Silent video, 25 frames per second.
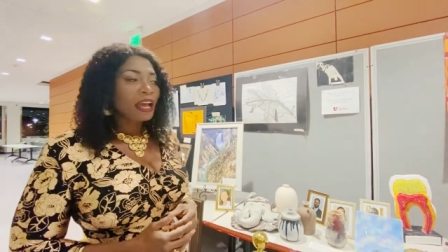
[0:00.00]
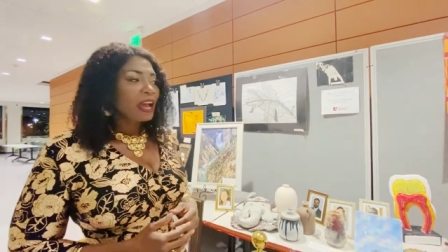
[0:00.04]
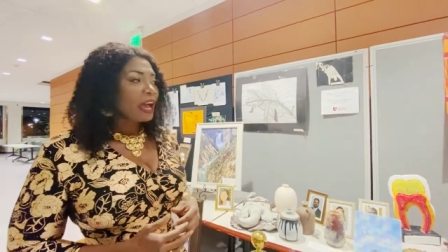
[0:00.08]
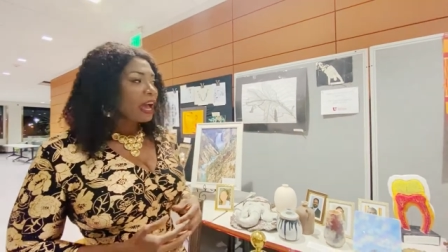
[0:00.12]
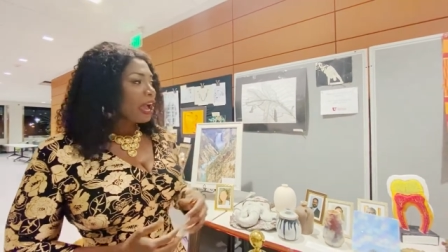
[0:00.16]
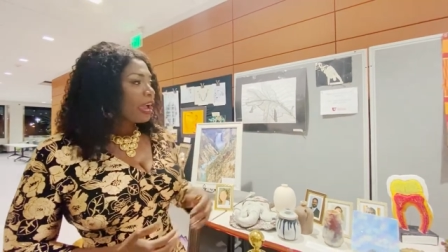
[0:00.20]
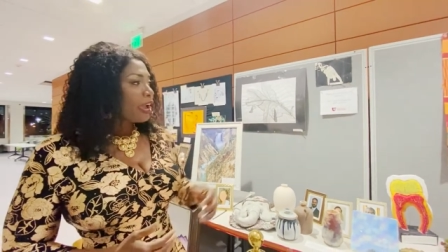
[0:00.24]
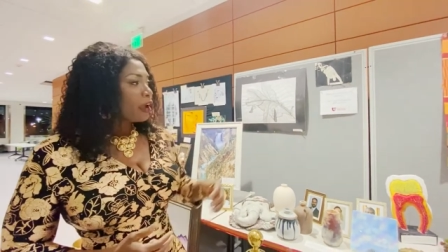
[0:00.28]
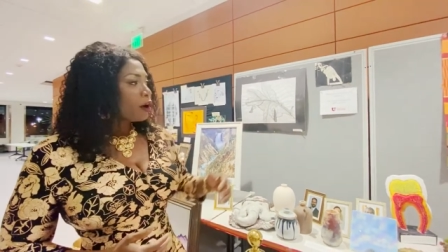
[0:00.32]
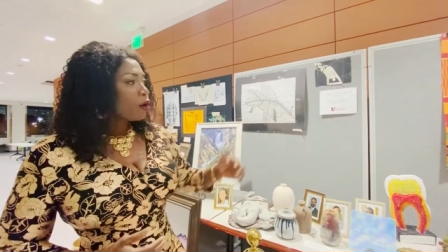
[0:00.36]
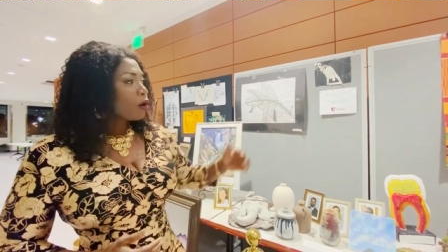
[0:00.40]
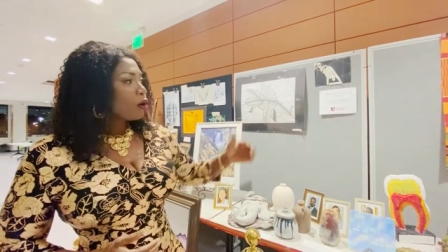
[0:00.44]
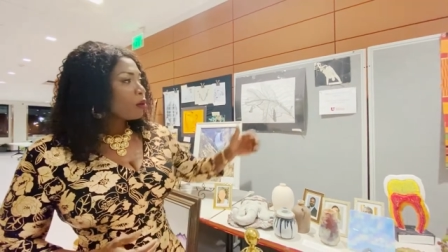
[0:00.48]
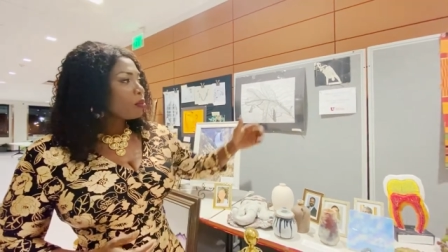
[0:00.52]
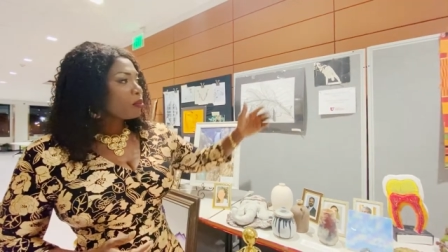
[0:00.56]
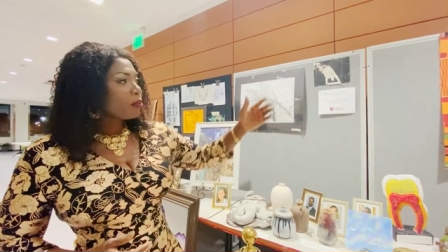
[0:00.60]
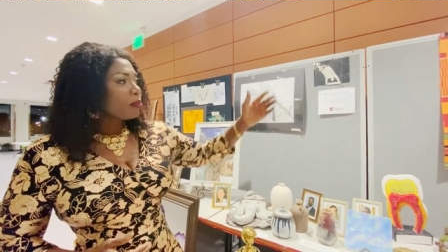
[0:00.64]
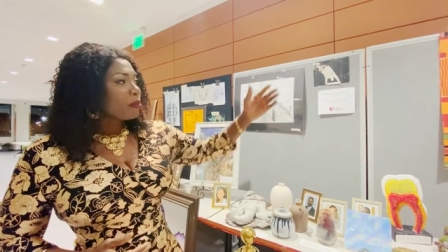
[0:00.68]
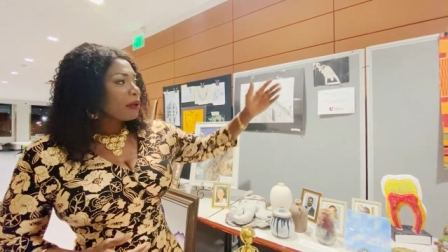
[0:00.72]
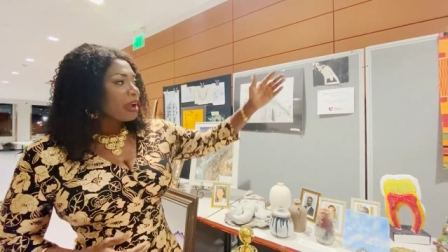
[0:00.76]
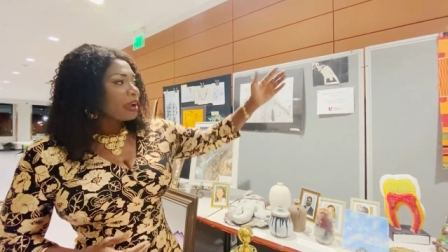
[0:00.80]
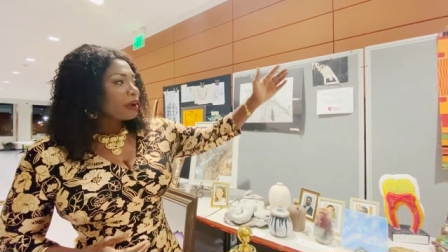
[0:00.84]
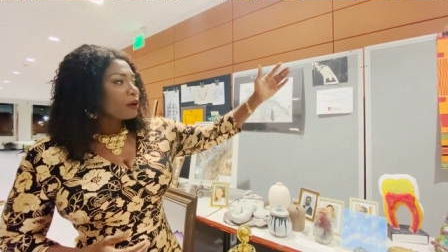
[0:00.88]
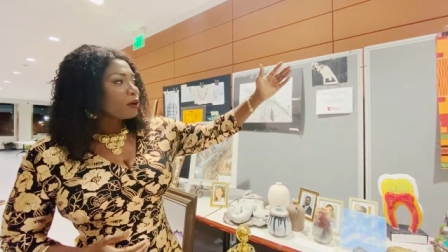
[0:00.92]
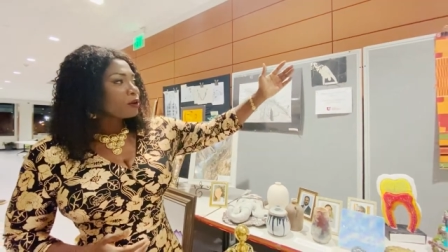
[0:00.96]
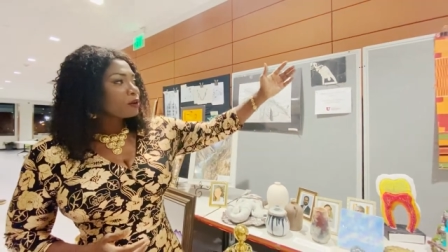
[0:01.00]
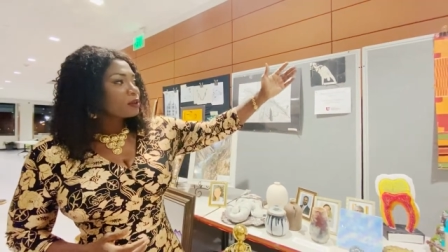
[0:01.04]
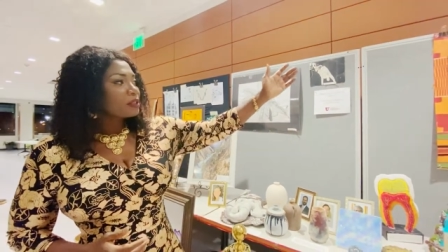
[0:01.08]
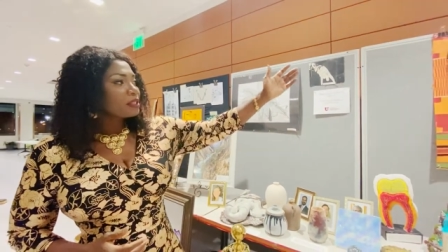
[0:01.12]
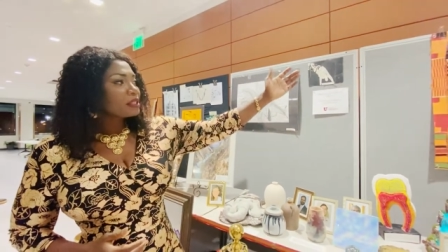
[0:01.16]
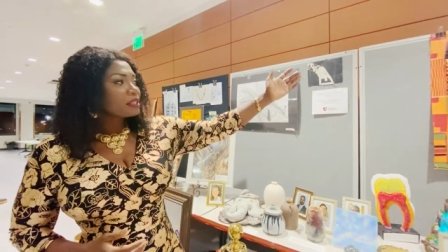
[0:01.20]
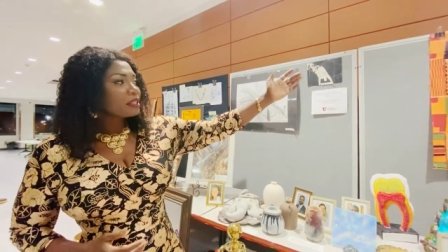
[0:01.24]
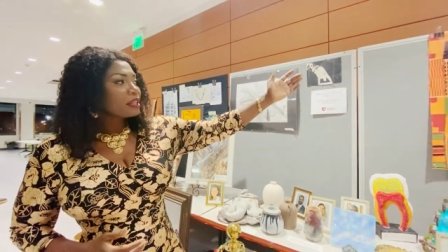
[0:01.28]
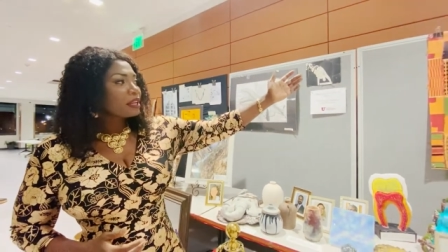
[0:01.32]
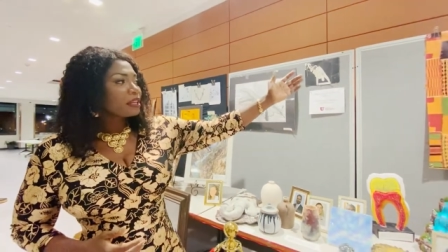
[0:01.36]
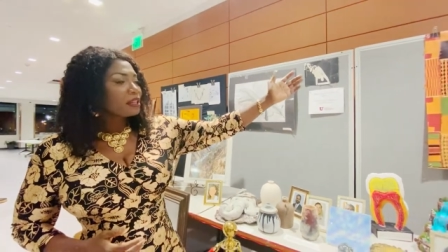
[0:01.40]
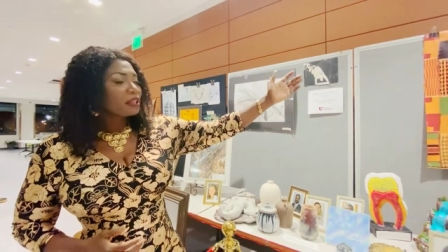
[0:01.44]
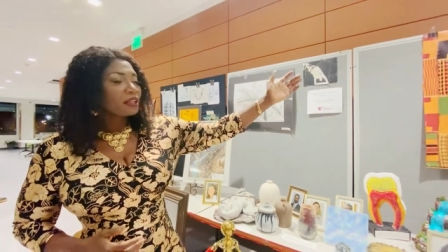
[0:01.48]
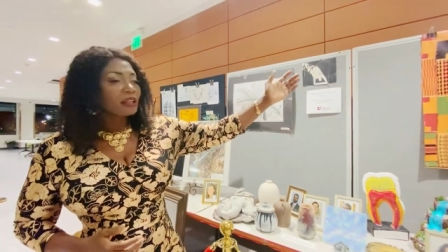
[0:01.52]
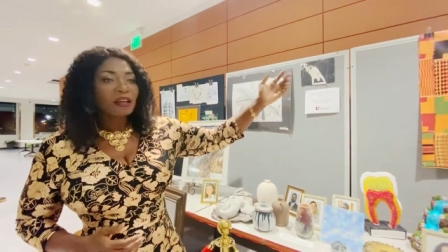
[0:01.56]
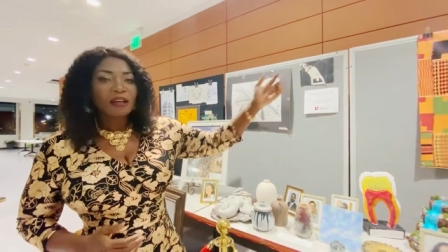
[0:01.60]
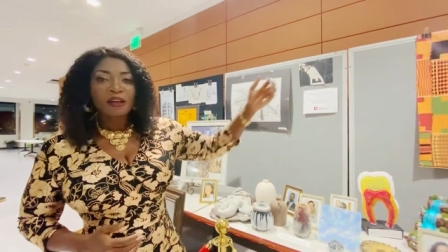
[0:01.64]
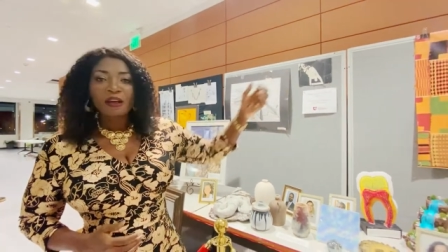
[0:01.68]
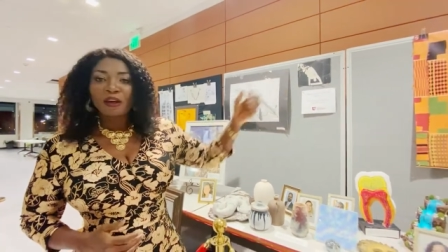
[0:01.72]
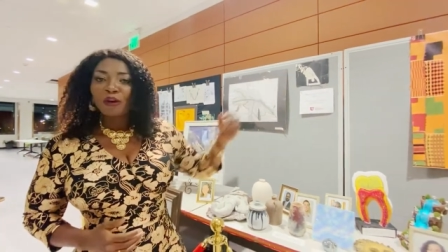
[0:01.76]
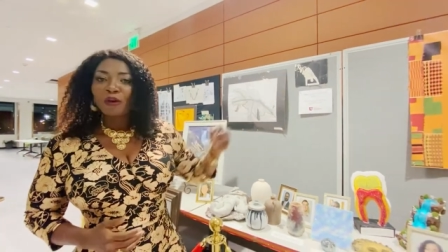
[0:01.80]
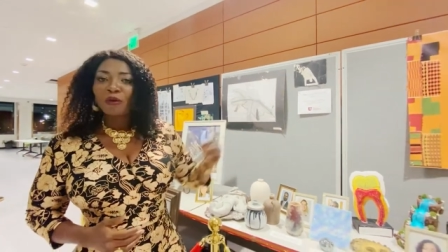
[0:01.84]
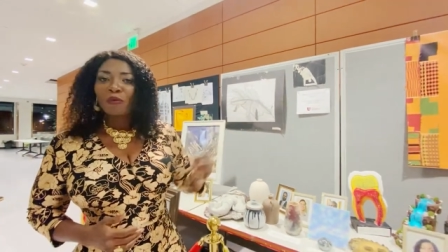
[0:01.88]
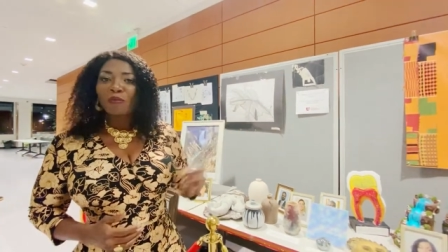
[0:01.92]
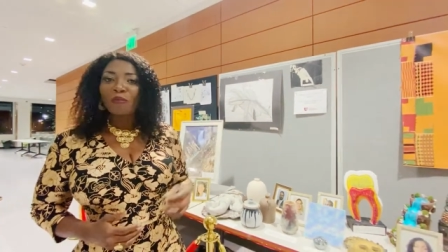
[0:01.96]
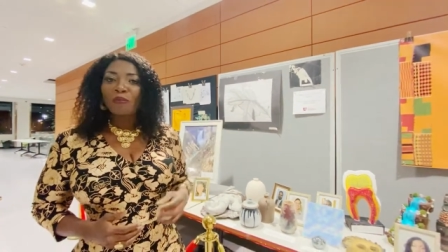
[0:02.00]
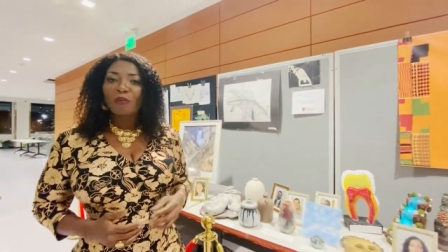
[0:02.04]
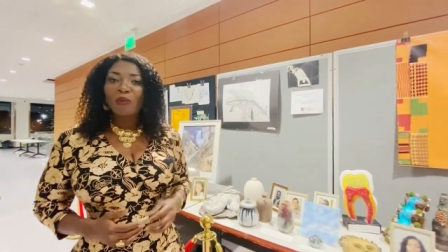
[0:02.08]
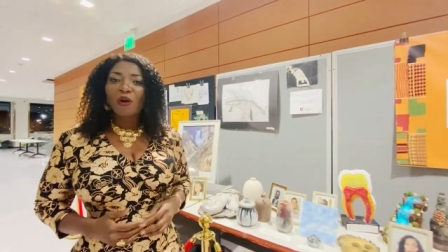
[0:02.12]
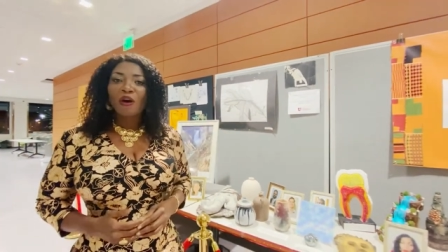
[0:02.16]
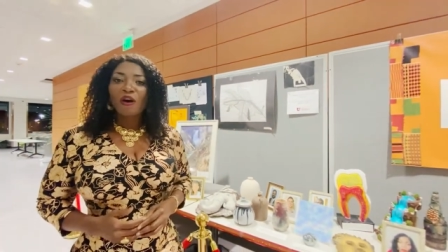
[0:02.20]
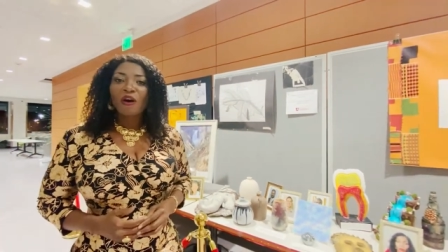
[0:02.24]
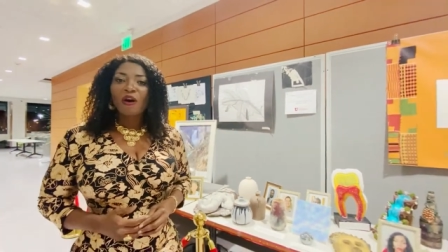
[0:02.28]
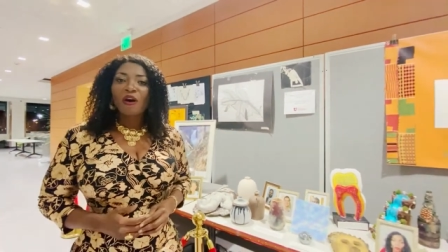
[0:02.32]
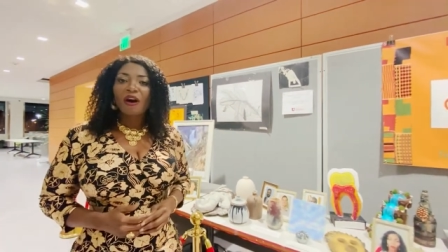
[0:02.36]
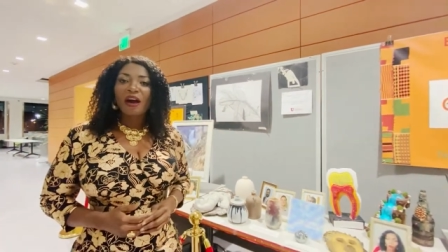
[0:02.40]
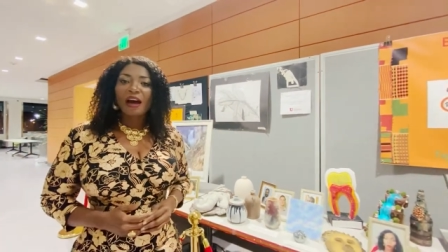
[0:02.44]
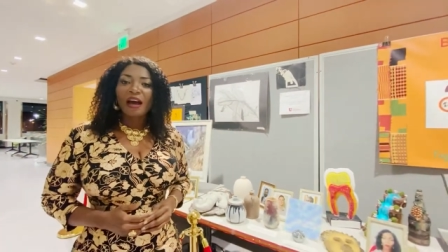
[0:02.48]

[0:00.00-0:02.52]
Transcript: I hope by hosting more